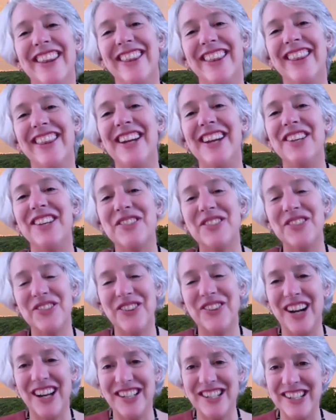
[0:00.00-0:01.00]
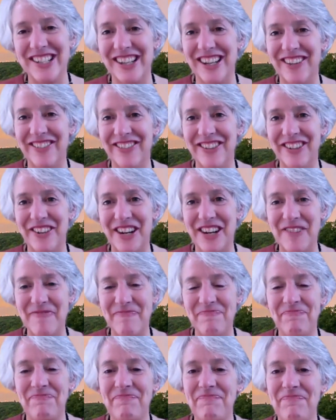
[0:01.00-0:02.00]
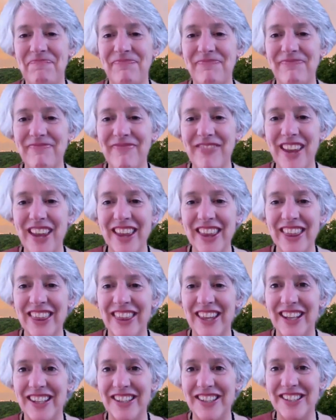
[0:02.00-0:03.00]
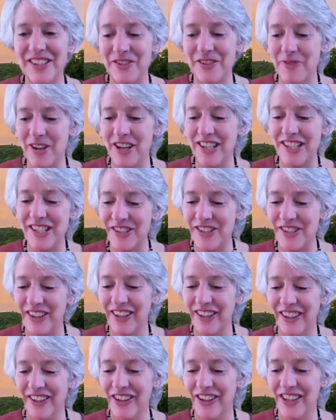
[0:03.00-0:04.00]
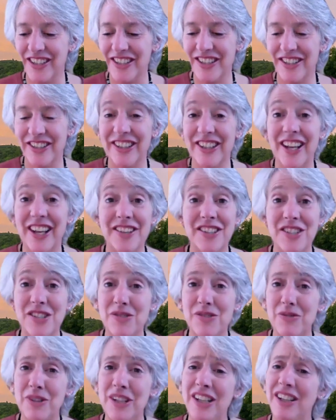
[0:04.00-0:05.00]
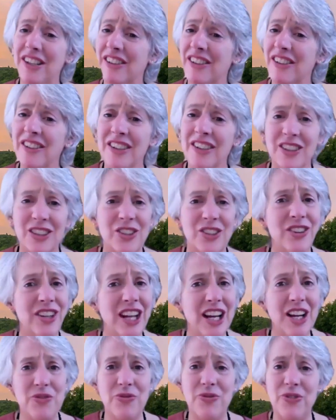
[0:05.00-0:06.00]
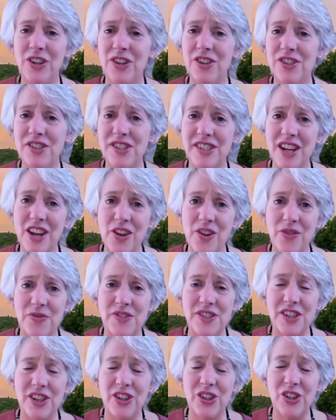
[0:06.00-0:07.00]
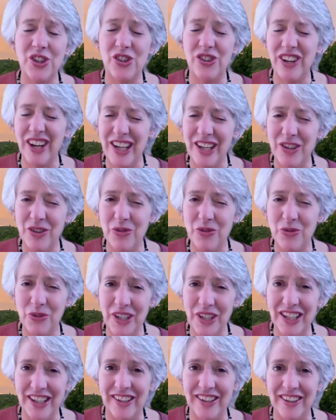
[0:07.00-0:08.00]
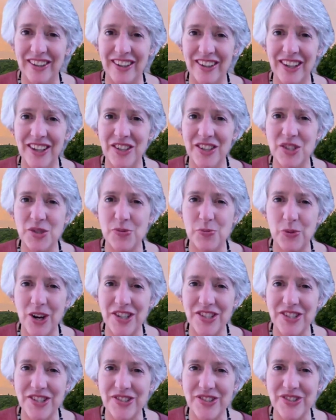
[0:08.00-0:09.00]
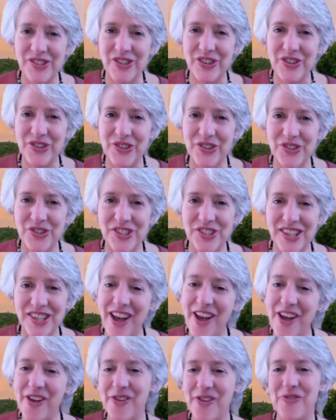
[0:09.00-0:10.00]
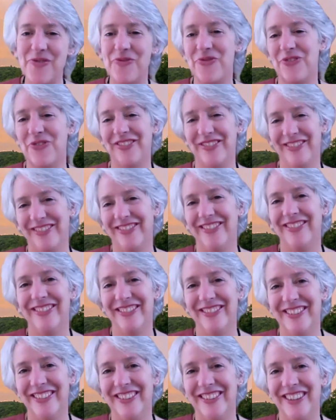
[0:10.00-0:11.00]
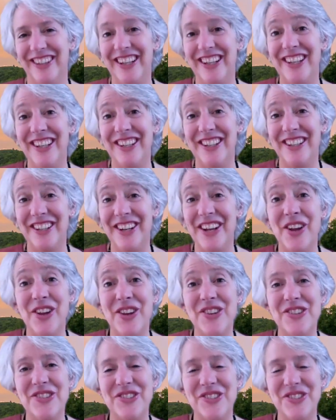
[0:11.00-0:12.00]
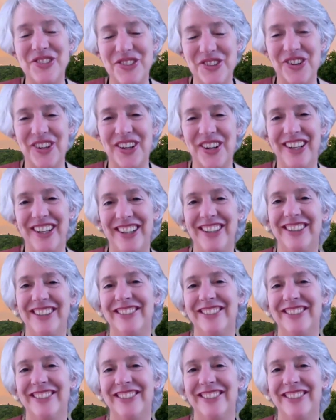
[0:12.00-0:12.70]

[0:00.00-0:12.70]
Thanks for watching, everyone. Thanks so much. Until next week, create for yourselves a great week. Express yourself in joy.